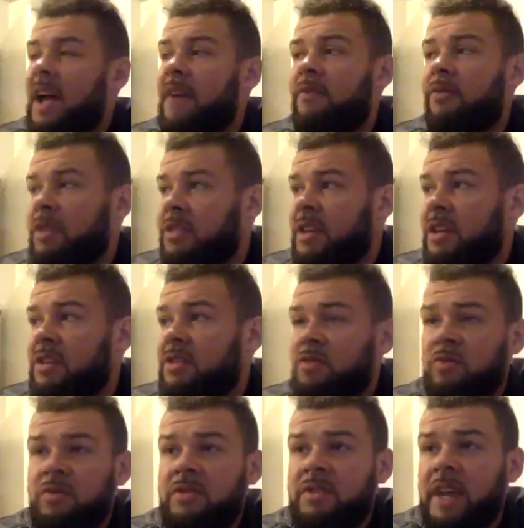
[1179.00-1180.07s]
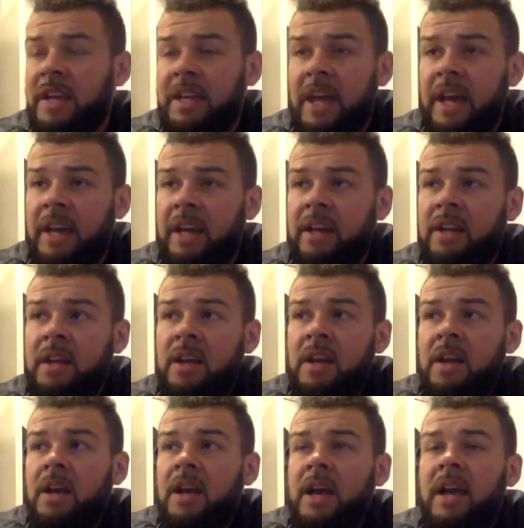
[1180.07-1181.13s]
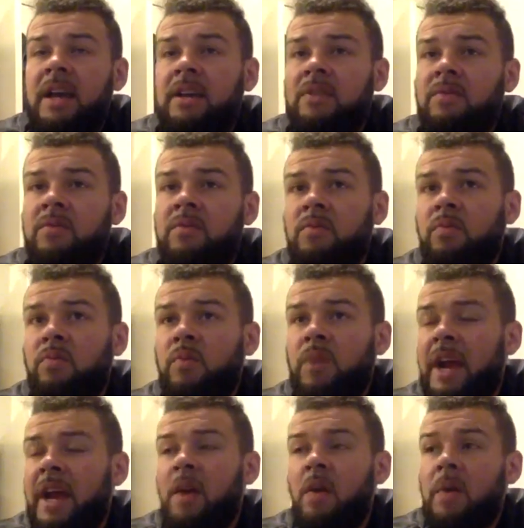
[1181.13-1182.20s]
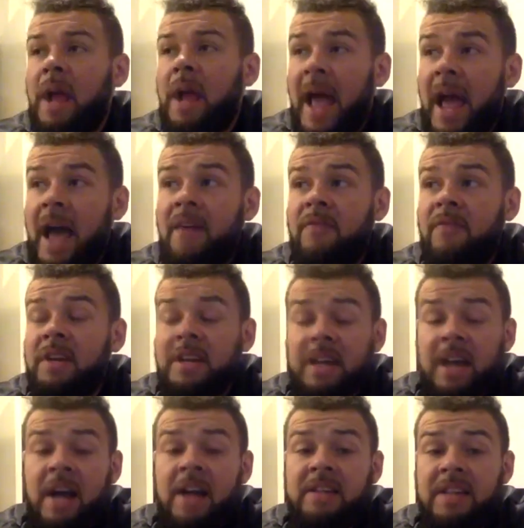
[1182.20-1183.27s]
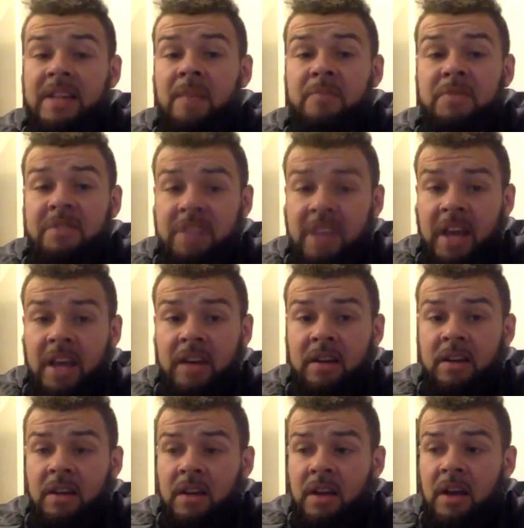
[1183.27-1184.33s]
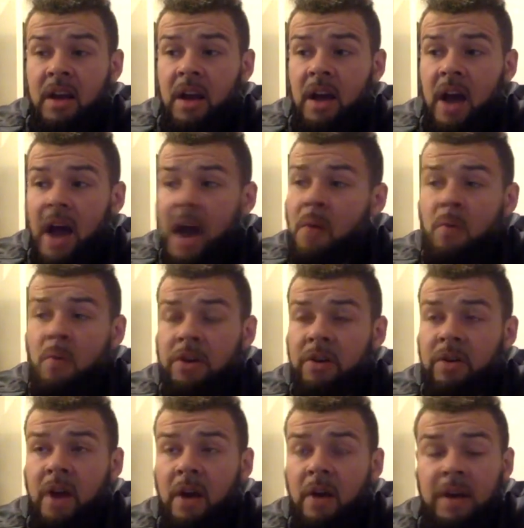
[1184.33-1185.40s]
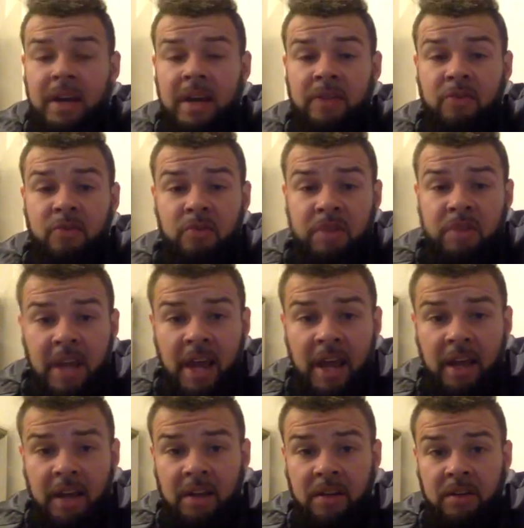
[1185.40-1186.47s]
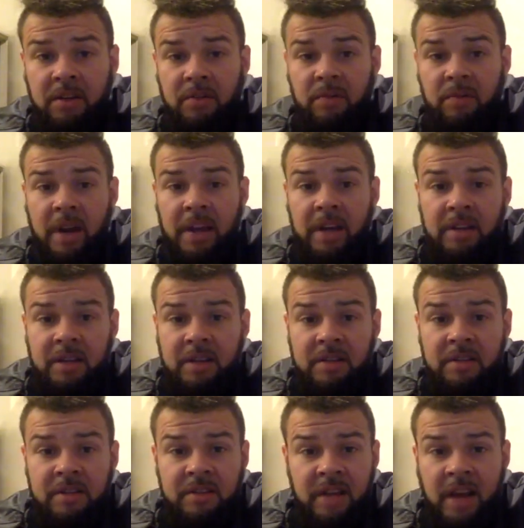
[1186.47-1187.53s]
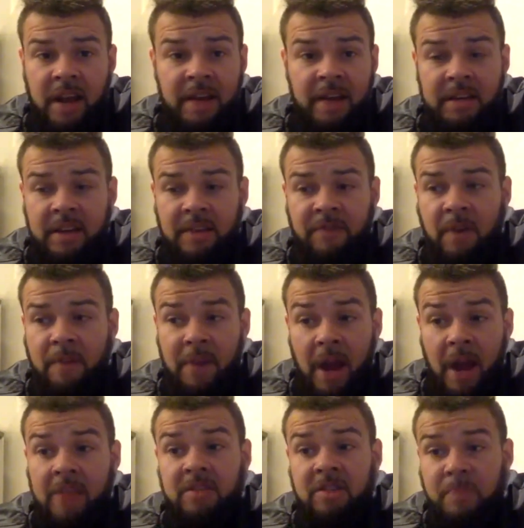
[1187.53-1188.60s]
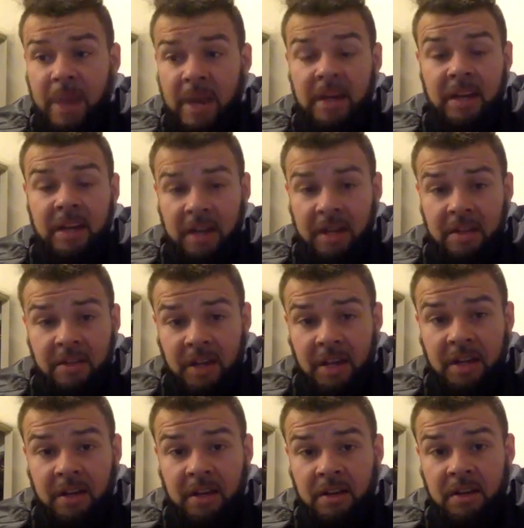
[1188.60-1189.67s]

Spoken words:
everything as soon as I get it. And when I don't have a goddamn cent, I wonder how I get through the day, right? Because it's like if I'm not spending anything